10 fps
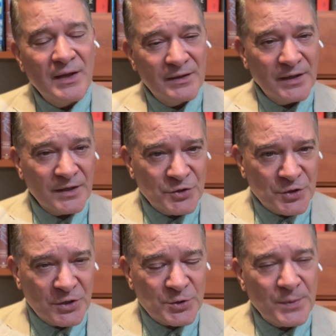They get a
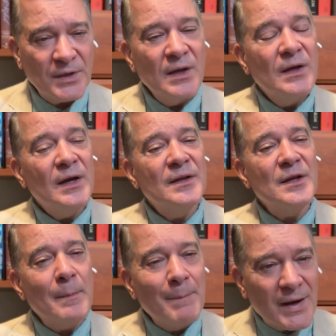judgment, and then a
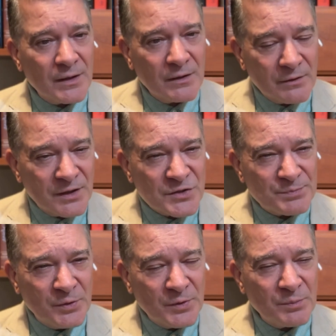monitor gets
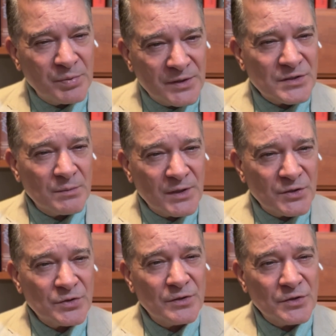put in place to make
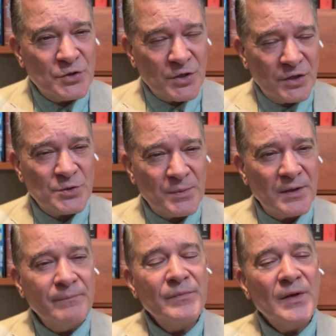sure the judgment
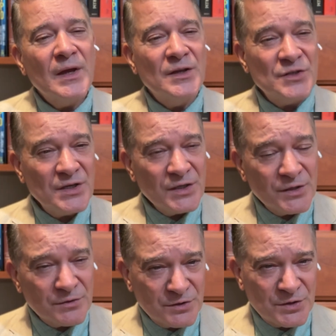is
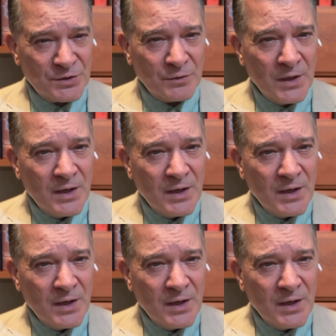adhered to.